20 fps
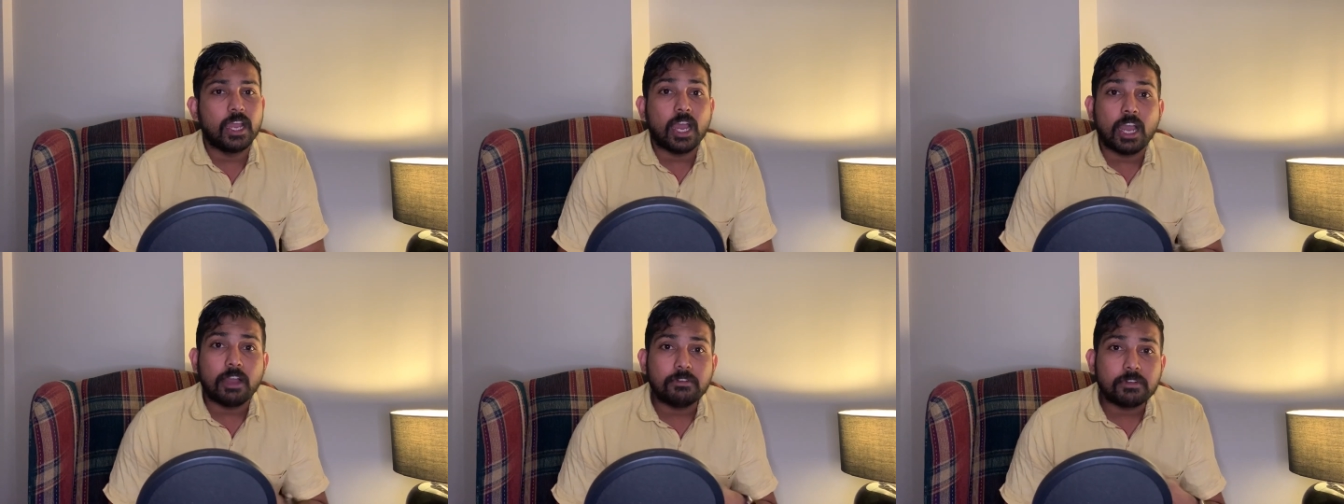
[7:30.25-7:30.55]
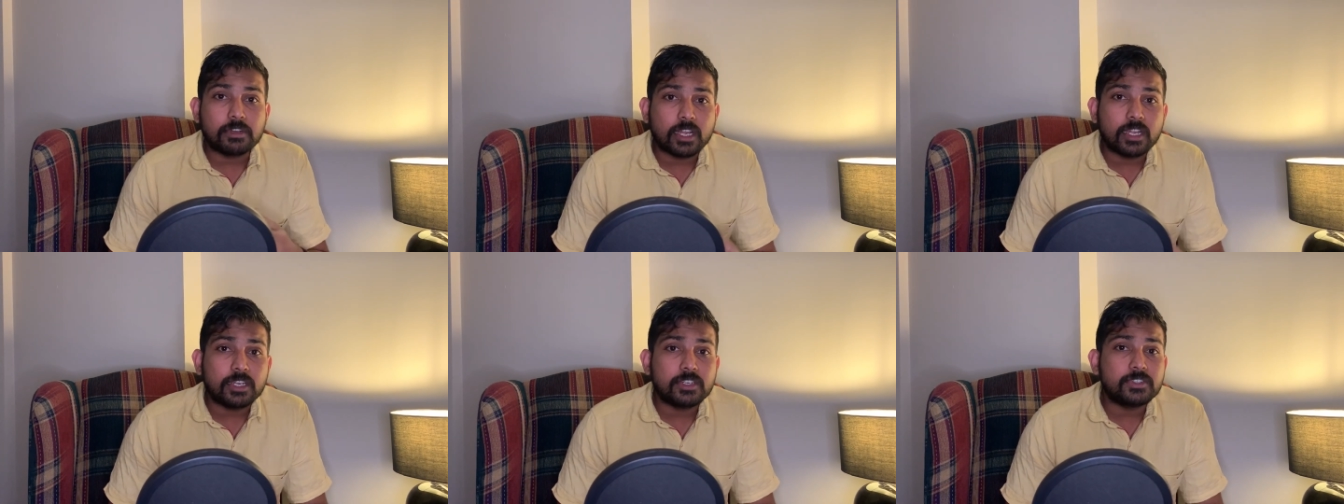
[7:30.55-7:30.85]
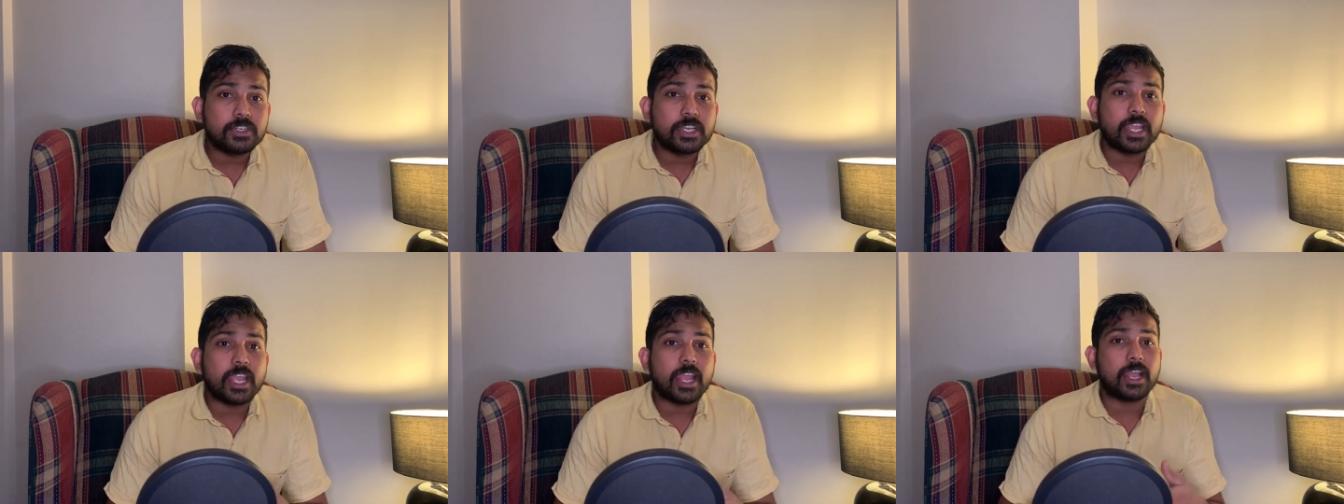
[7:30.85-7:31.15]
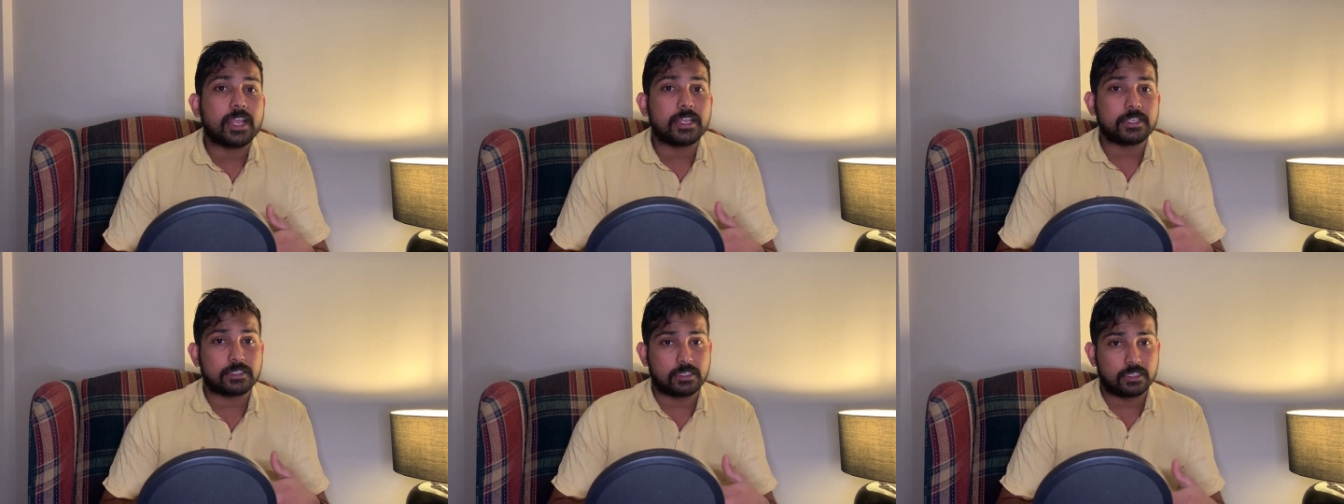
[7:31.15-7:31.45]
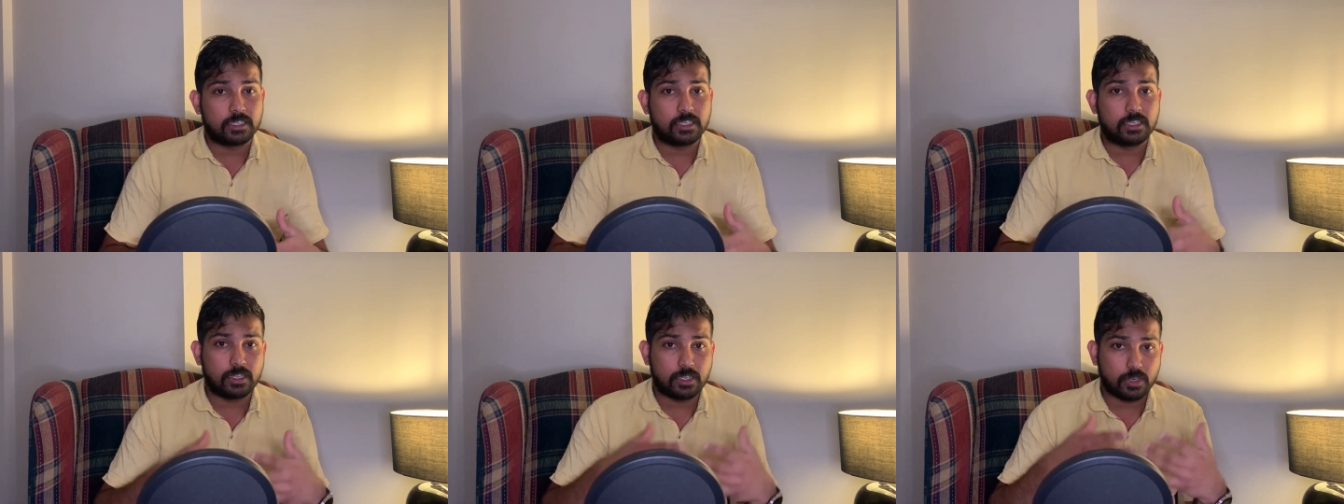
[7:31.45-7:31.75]
our country
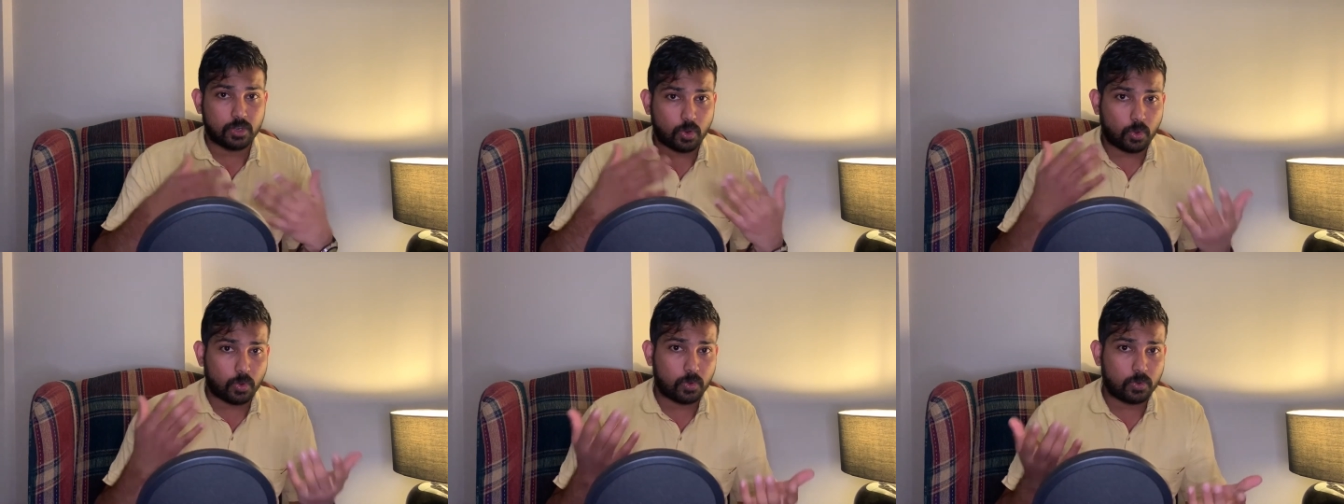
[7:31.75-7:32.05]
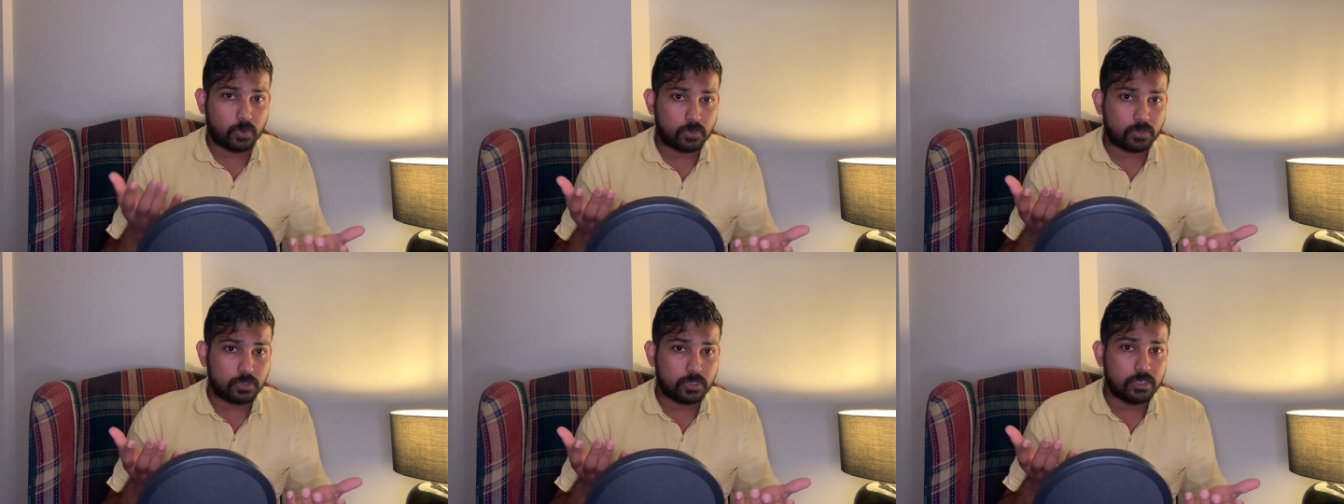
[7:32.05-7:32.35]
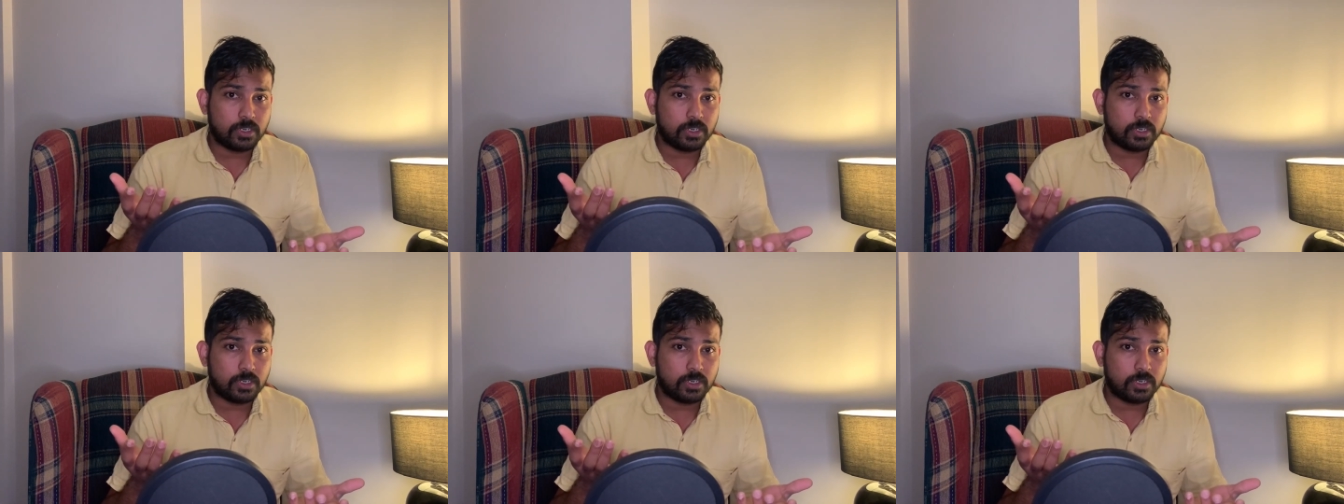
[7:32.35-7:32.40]
has grown